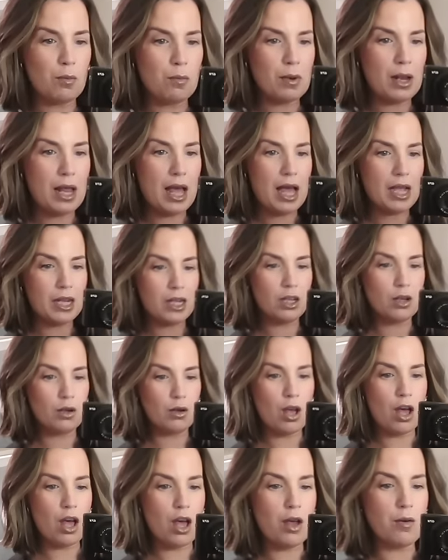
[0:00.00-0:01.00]
a black
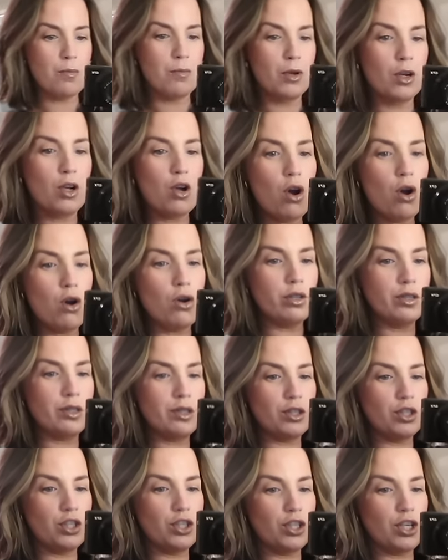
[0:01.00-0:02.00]
um,
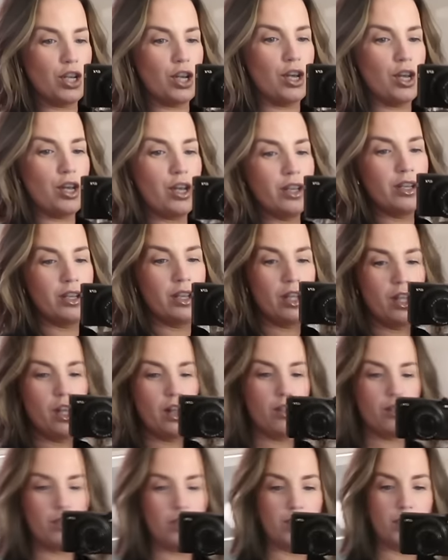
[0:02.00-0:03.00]
Cos shirt
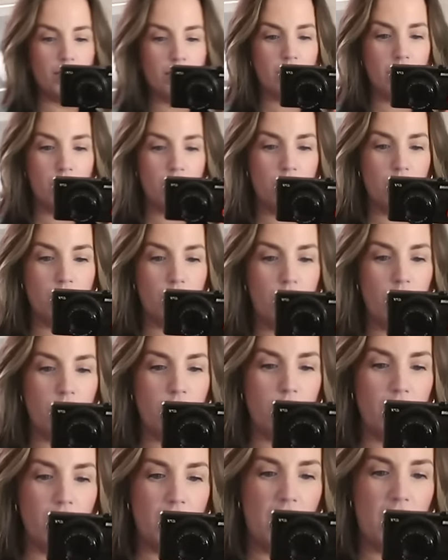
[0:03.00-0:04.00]
that's not
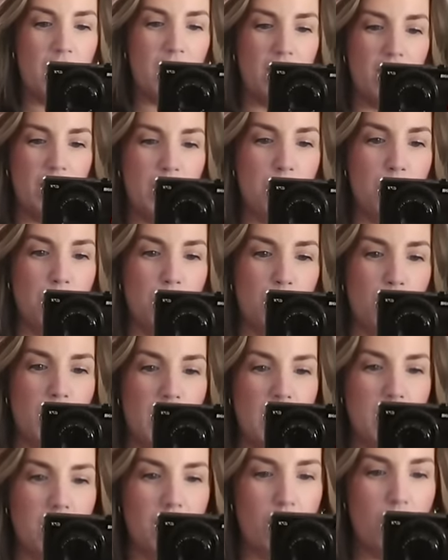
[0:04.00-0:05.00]
like in
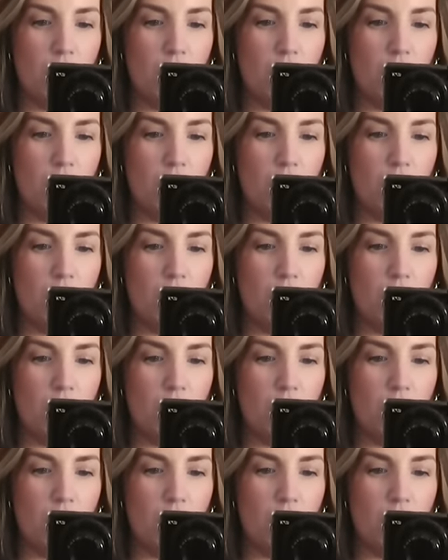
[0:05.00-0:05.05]
between